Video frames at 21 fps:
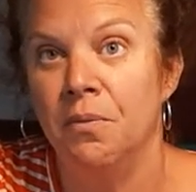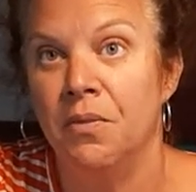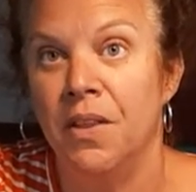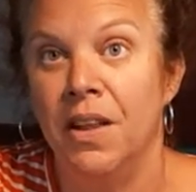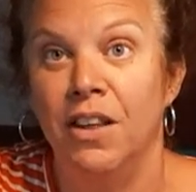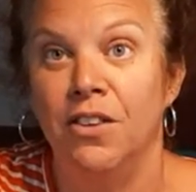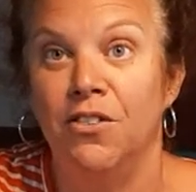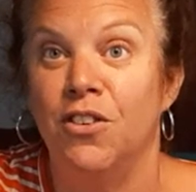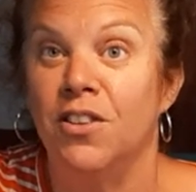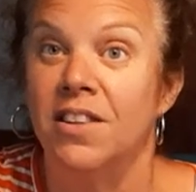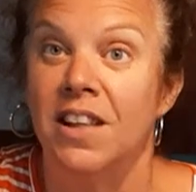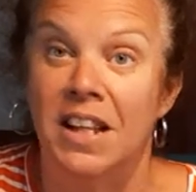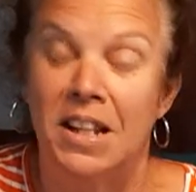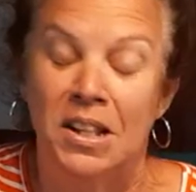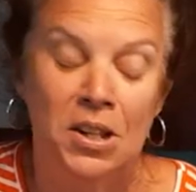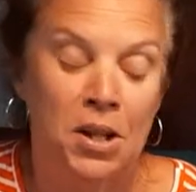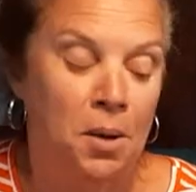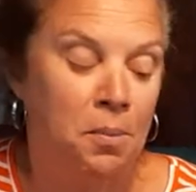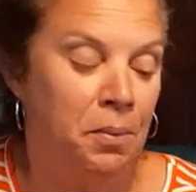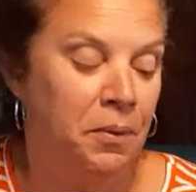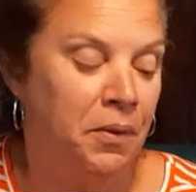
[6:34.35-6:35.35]
They just
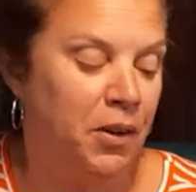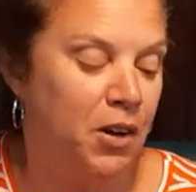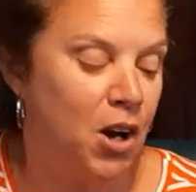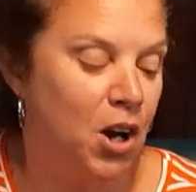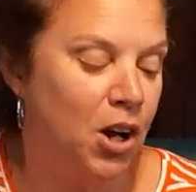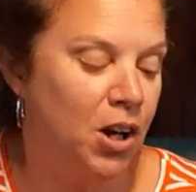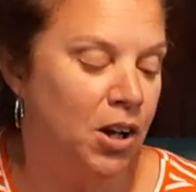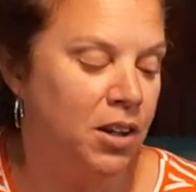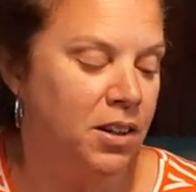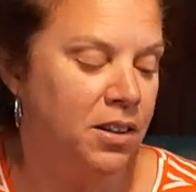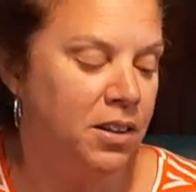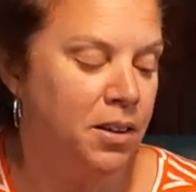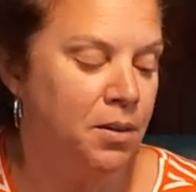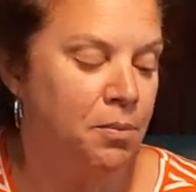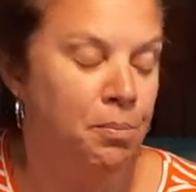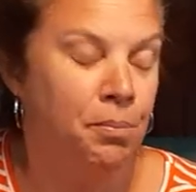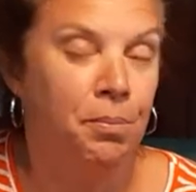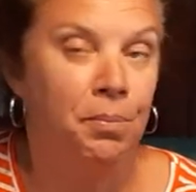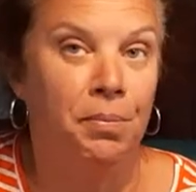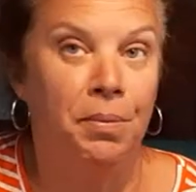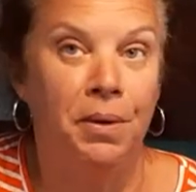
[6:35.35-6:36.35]
ended up in the cart,
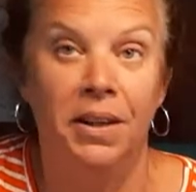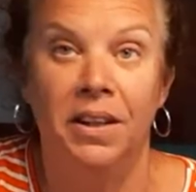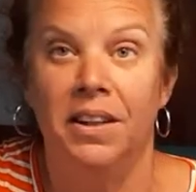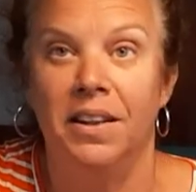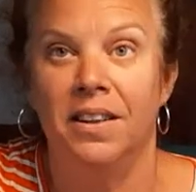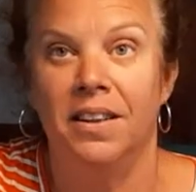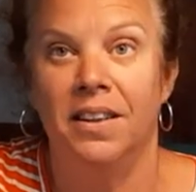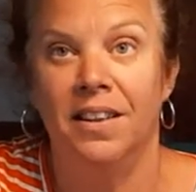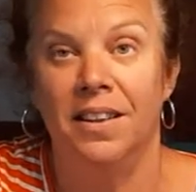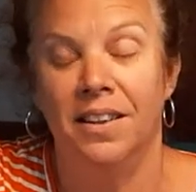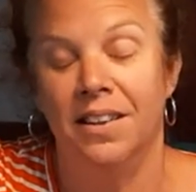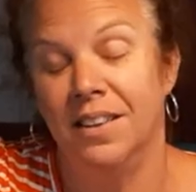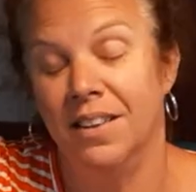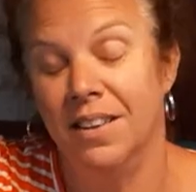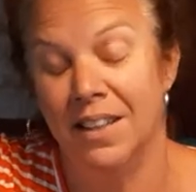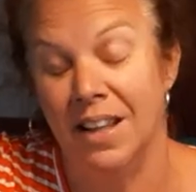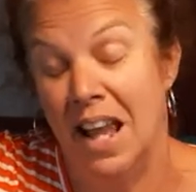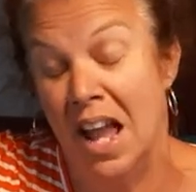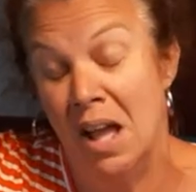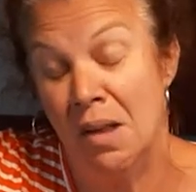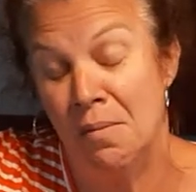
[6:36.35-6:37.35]
but
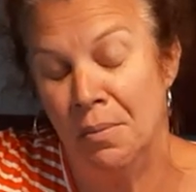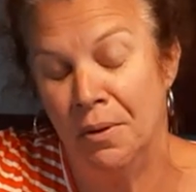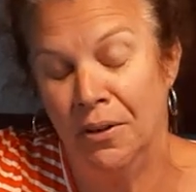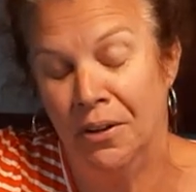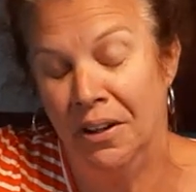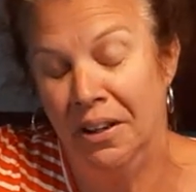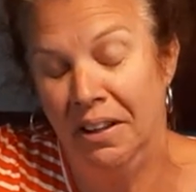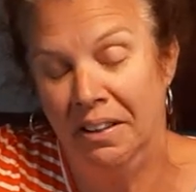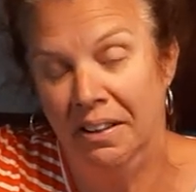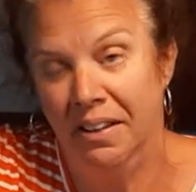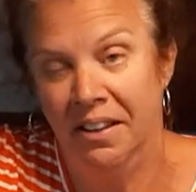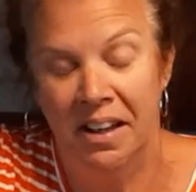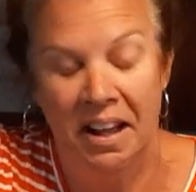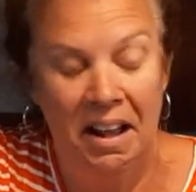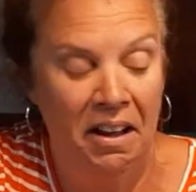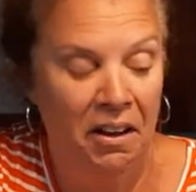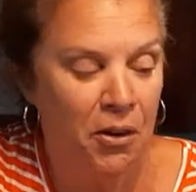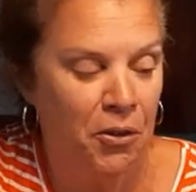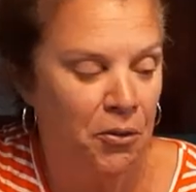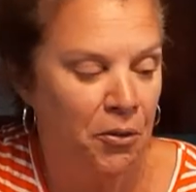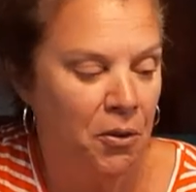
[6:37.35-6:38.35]
Cadbury, you
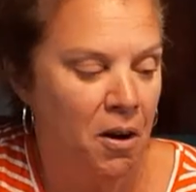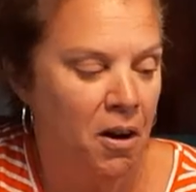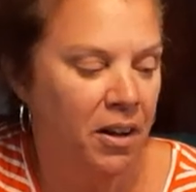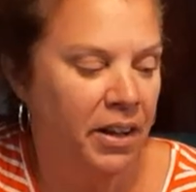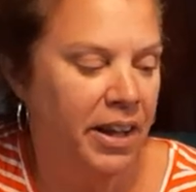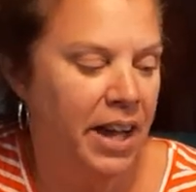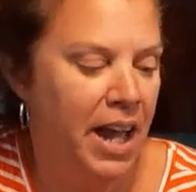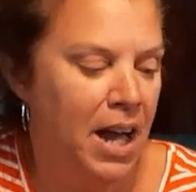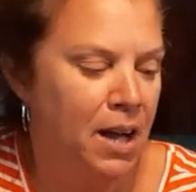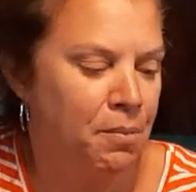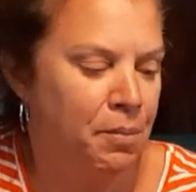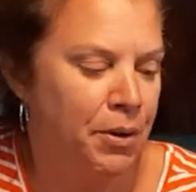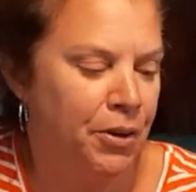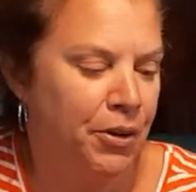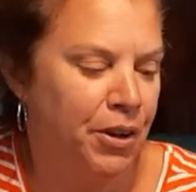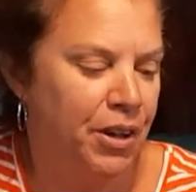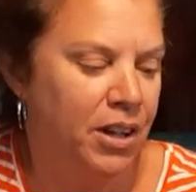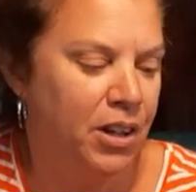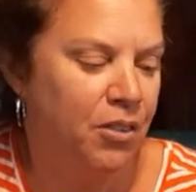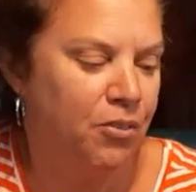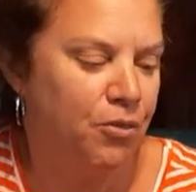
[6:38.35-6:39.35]
can't go wrong.
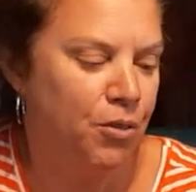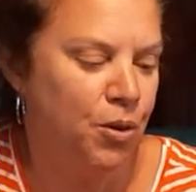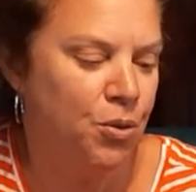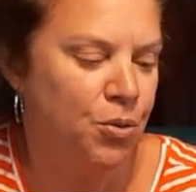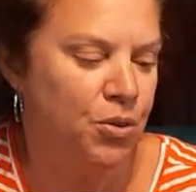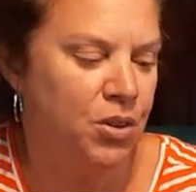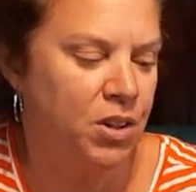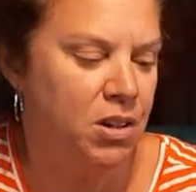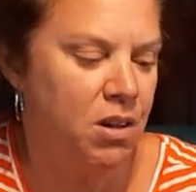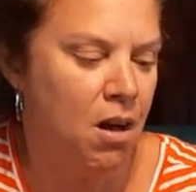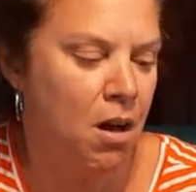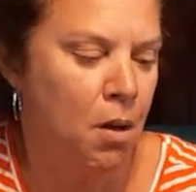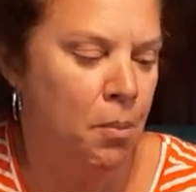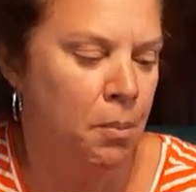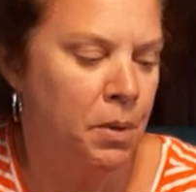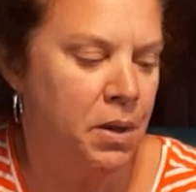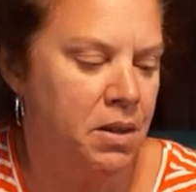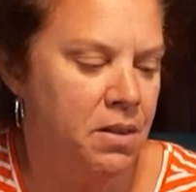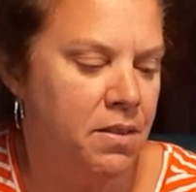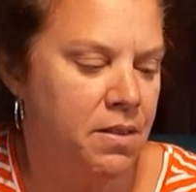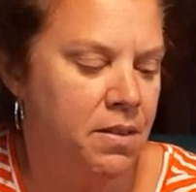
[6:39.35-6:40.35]
Cadbury roasted
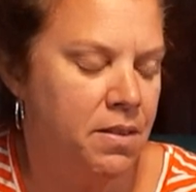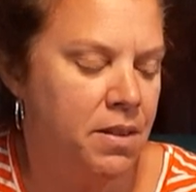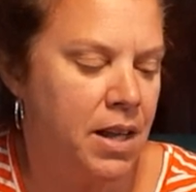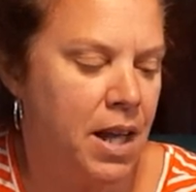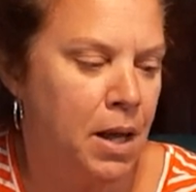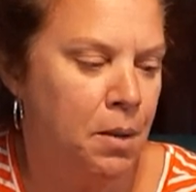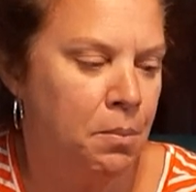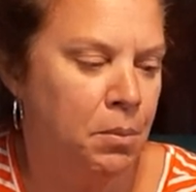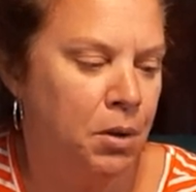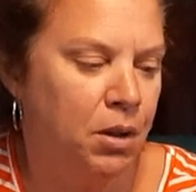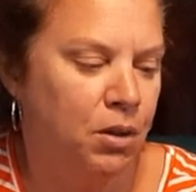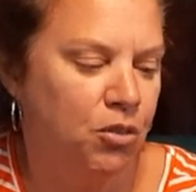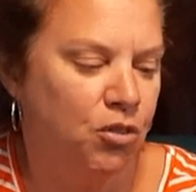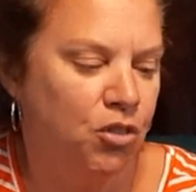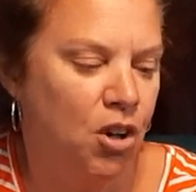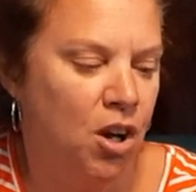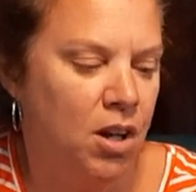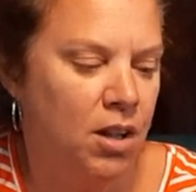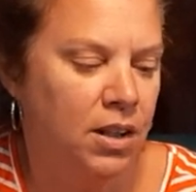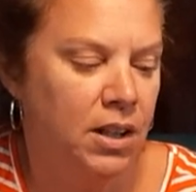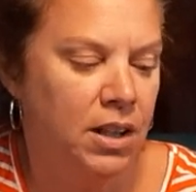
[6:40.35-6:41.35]
almonds and milk
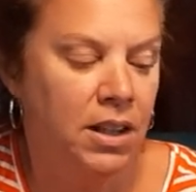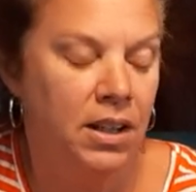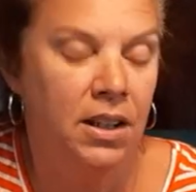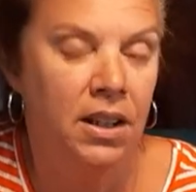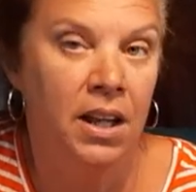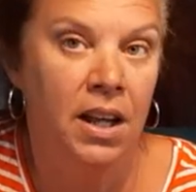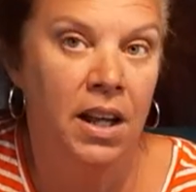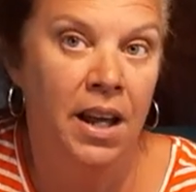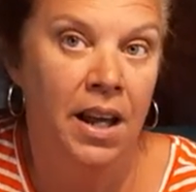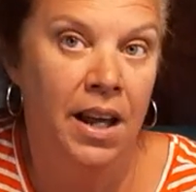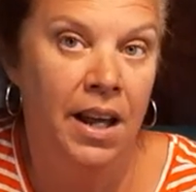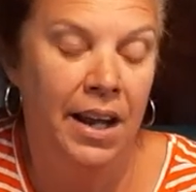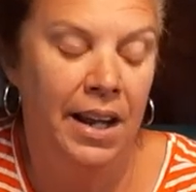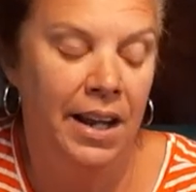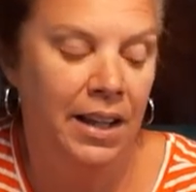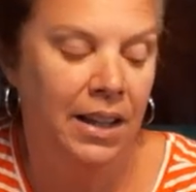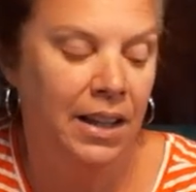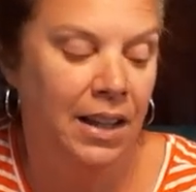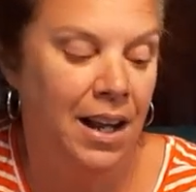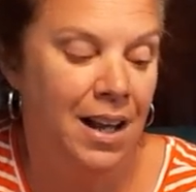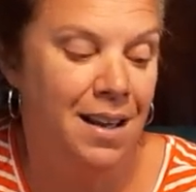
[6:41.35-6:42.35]
chocolate,
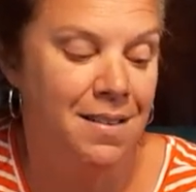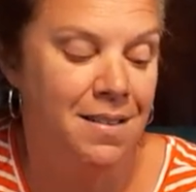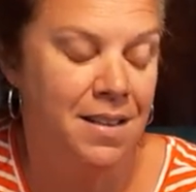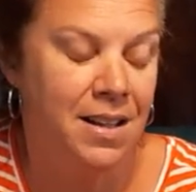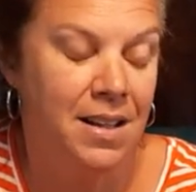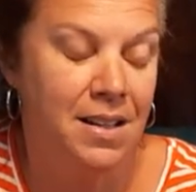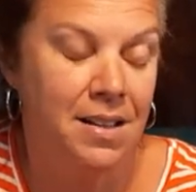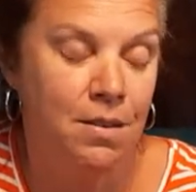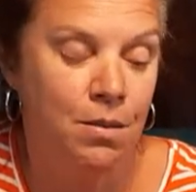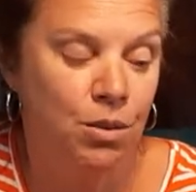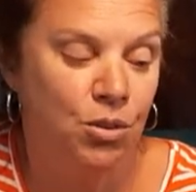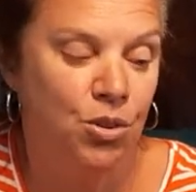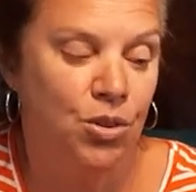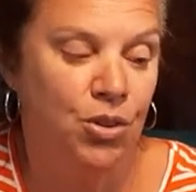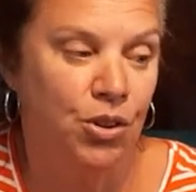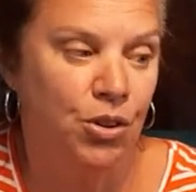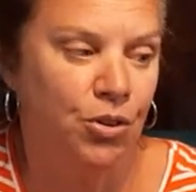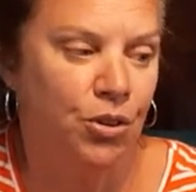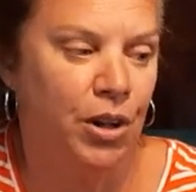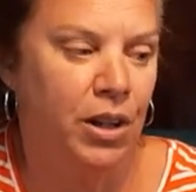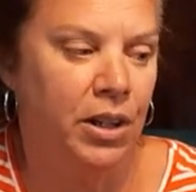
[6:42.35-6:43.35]
89 cents, which is
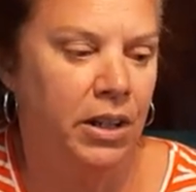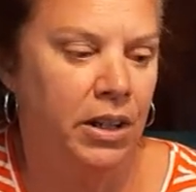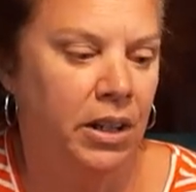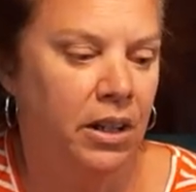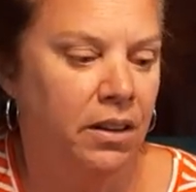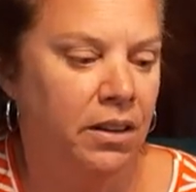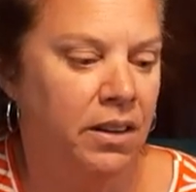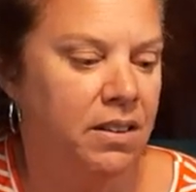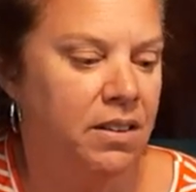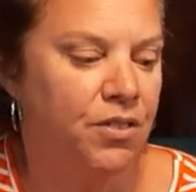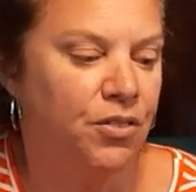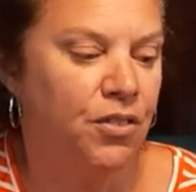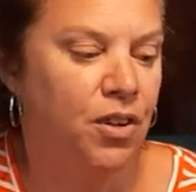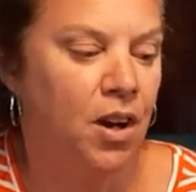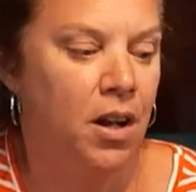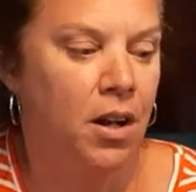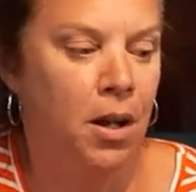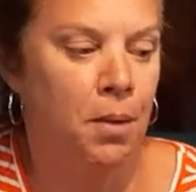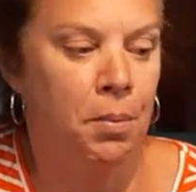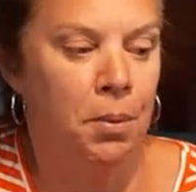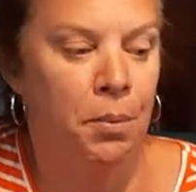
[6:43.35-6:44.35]
a great deal. These have
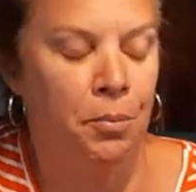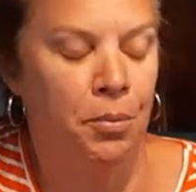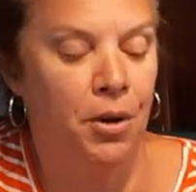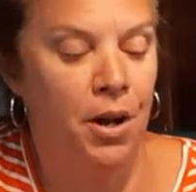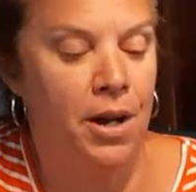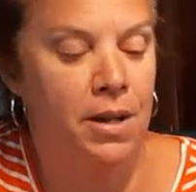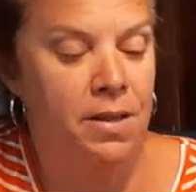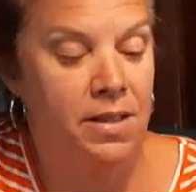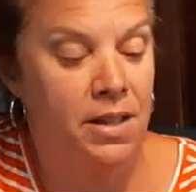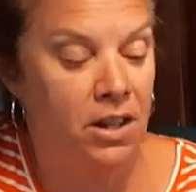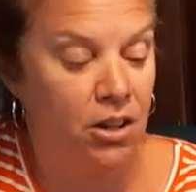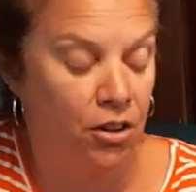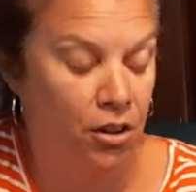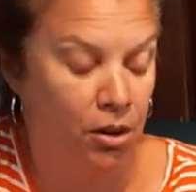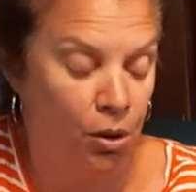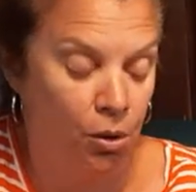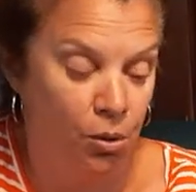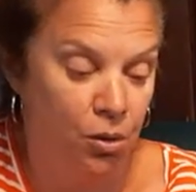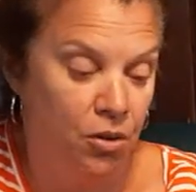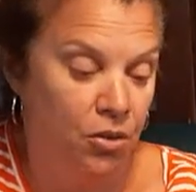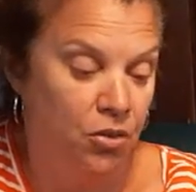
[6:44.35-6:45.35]
gone up in price at our
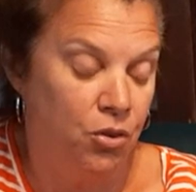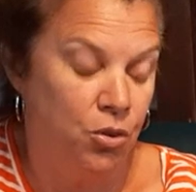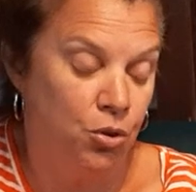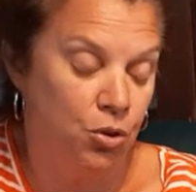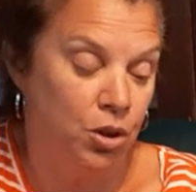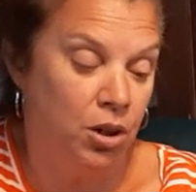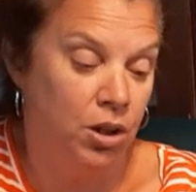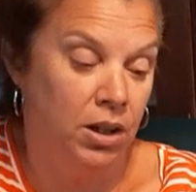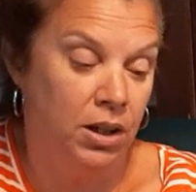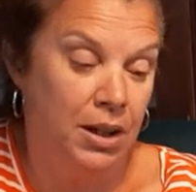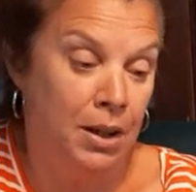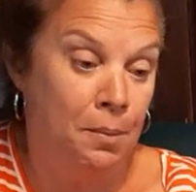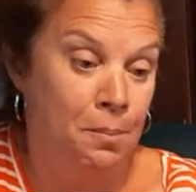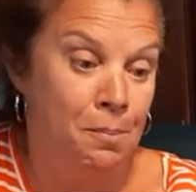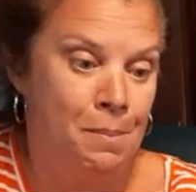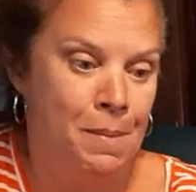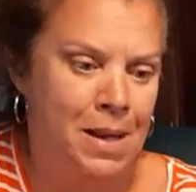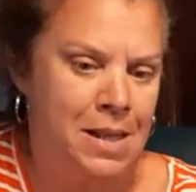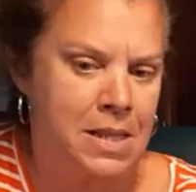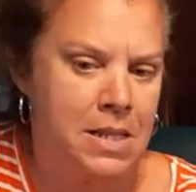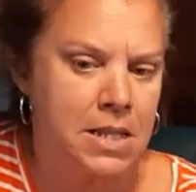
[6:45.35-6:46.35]
local store
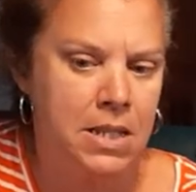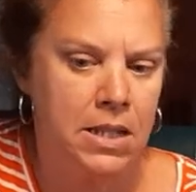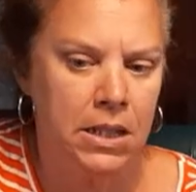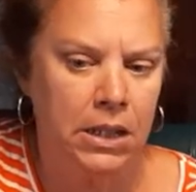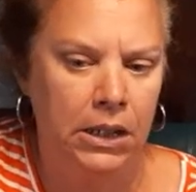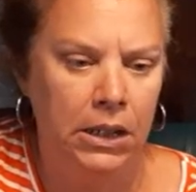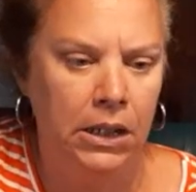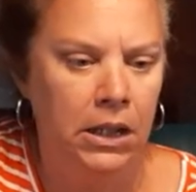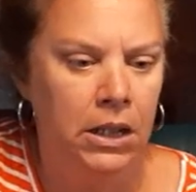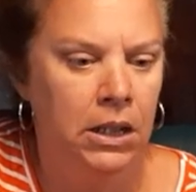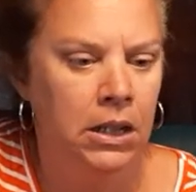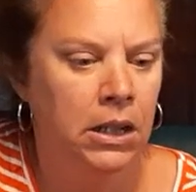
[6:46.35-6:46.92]
immensely.